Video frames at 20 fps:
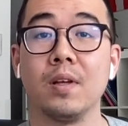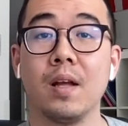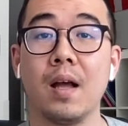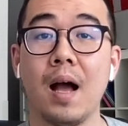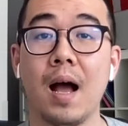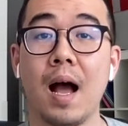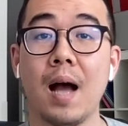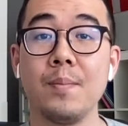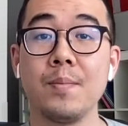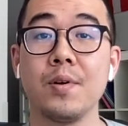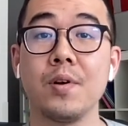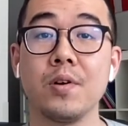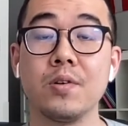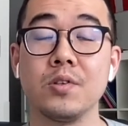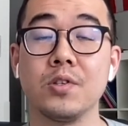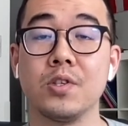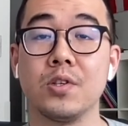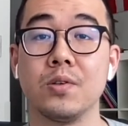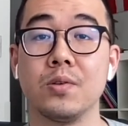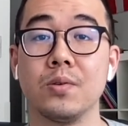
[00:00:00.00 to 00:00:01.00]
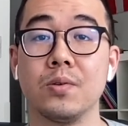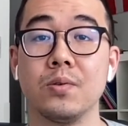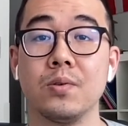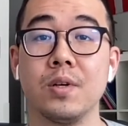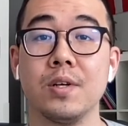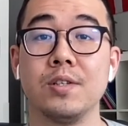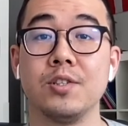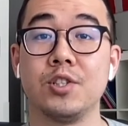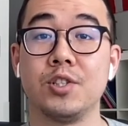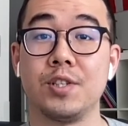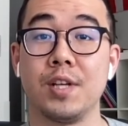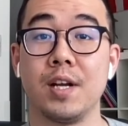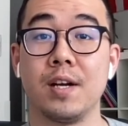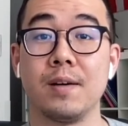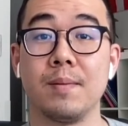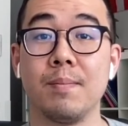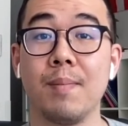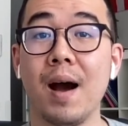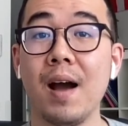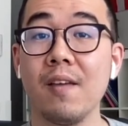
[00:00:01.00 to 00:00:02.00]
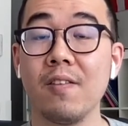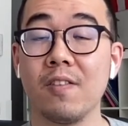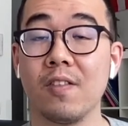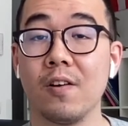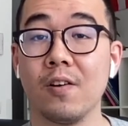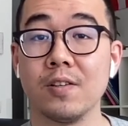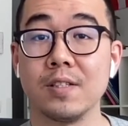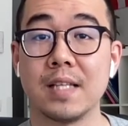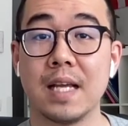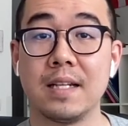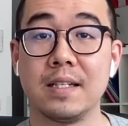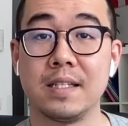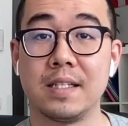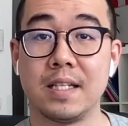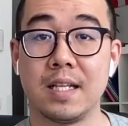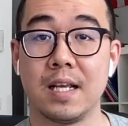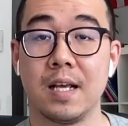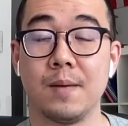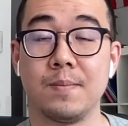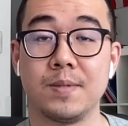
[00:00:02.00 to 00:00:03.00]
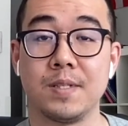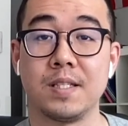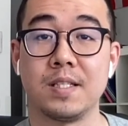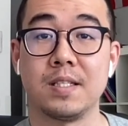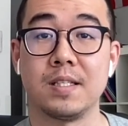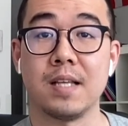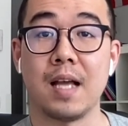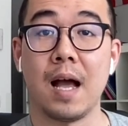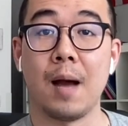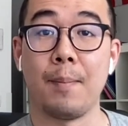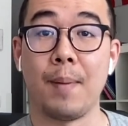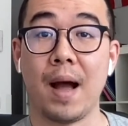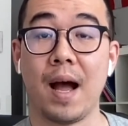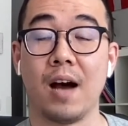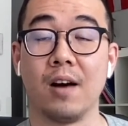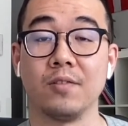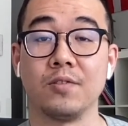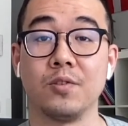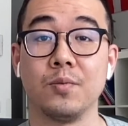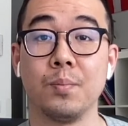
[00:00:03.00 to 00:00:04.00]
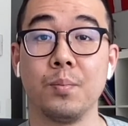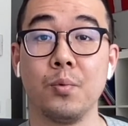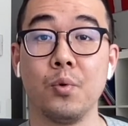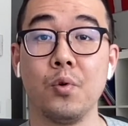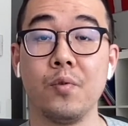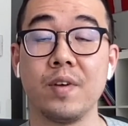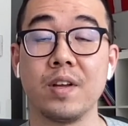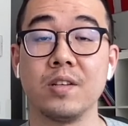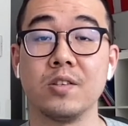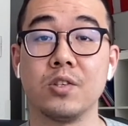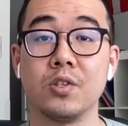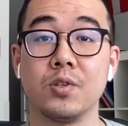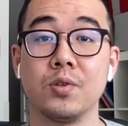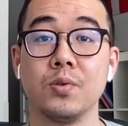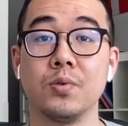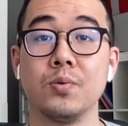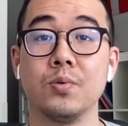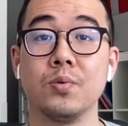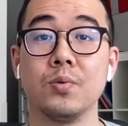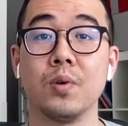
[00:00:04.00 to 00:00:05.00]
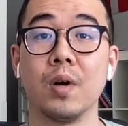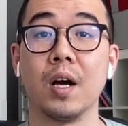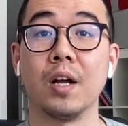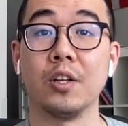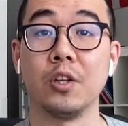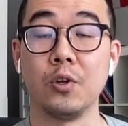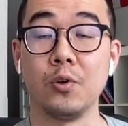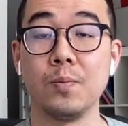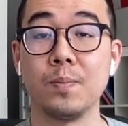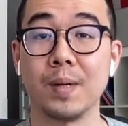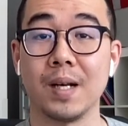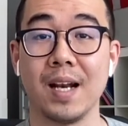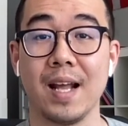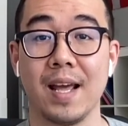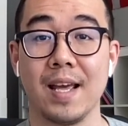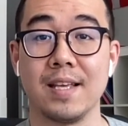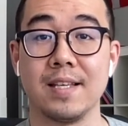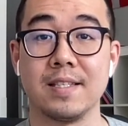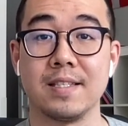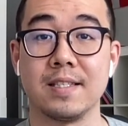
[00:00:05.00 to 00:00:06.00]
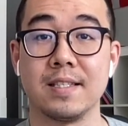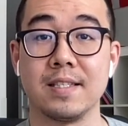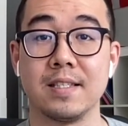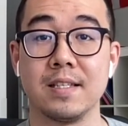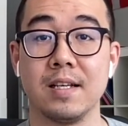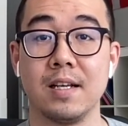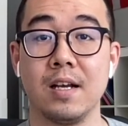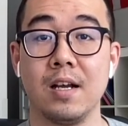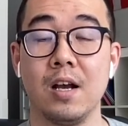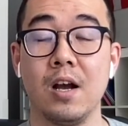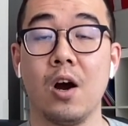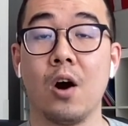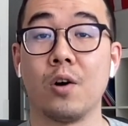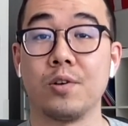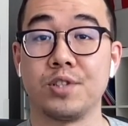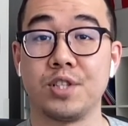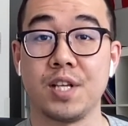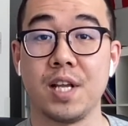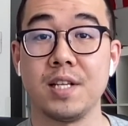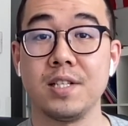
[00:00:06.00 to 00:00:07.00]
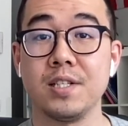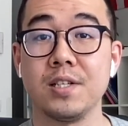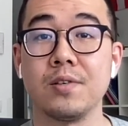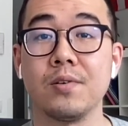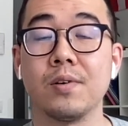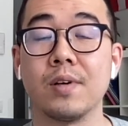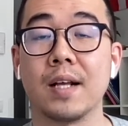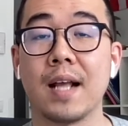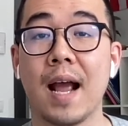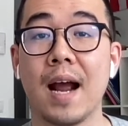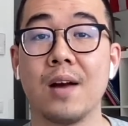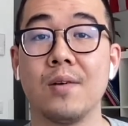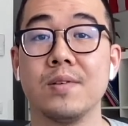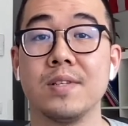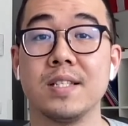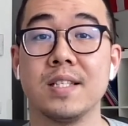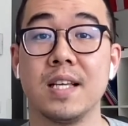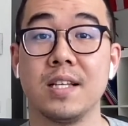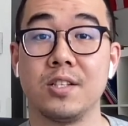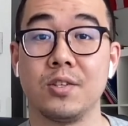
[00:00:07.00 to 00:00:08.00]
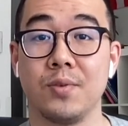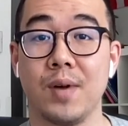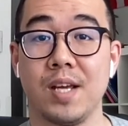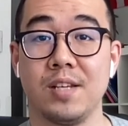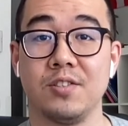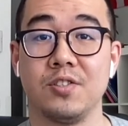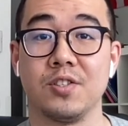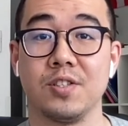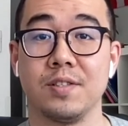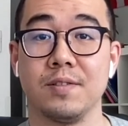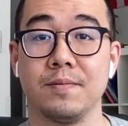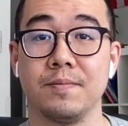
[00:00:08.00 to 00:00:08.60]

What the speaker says: I'm going to share my thoughts and tips about moving to a new place or changing your current situation.